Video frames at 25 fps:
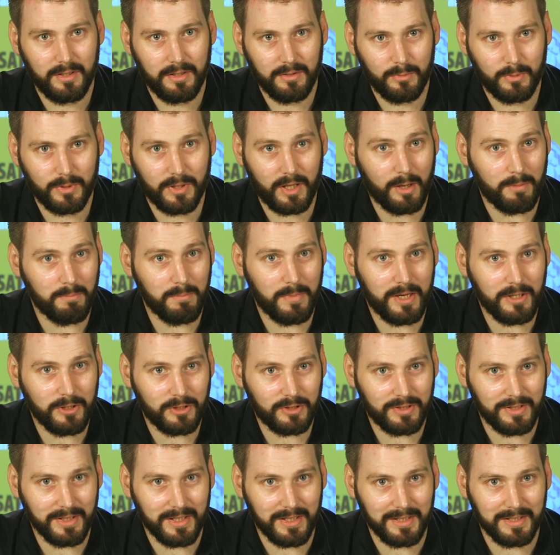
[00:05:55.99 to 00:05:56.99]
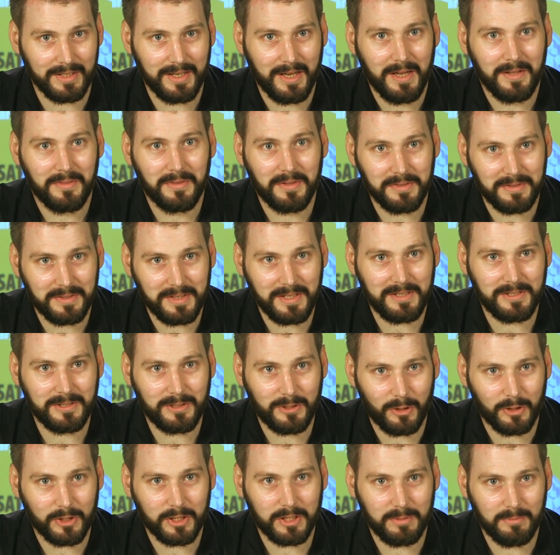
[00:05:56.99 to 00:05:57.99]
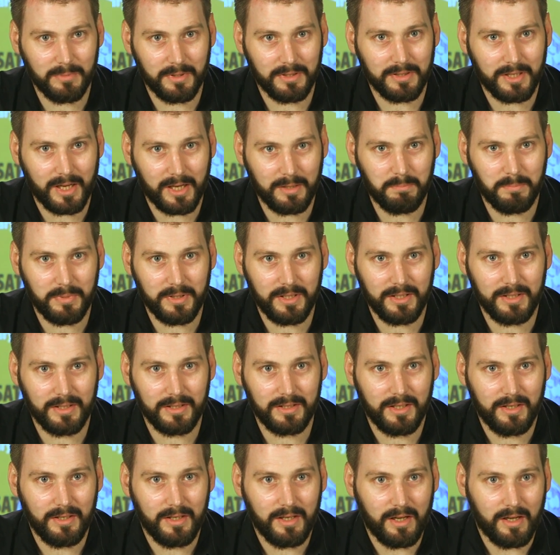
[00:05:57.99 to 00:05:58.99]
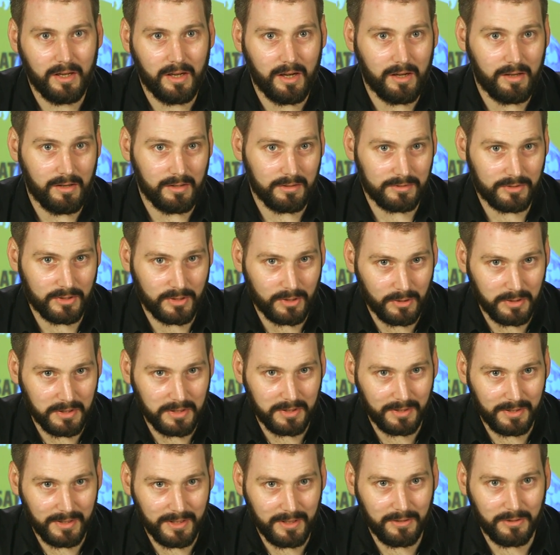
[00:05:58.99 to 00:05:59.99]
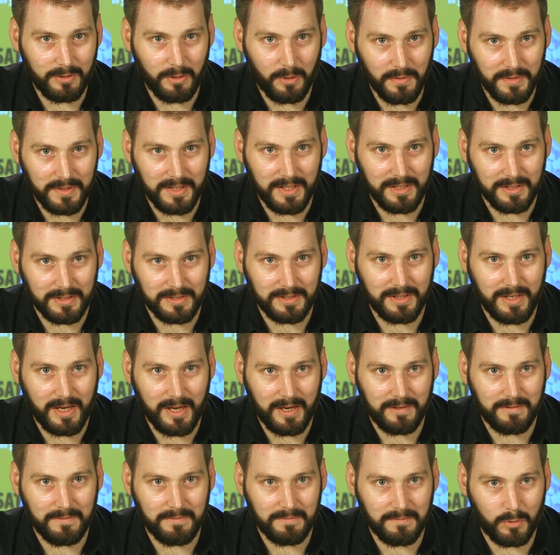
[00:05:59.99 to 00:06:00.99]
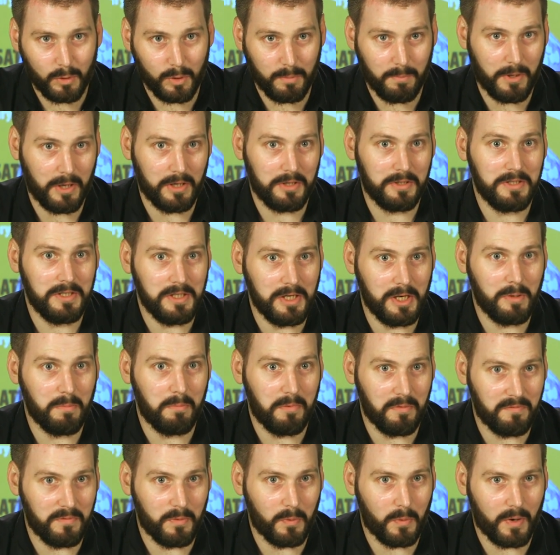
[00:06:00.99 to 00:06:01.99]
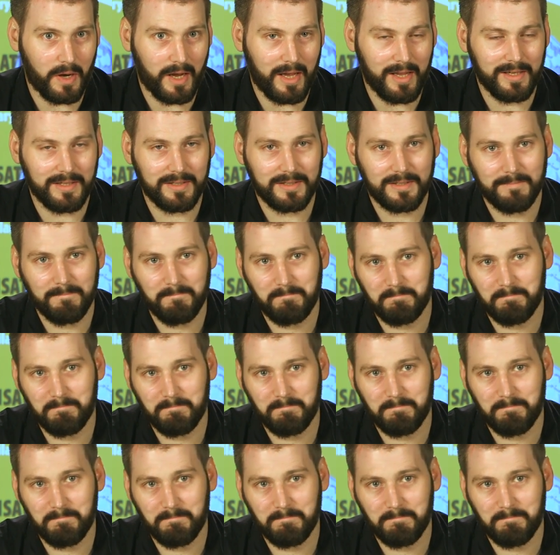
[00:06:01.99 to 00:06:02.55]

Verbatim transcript: without mentioning that this document had been circulated on the internet for about a year beforehand.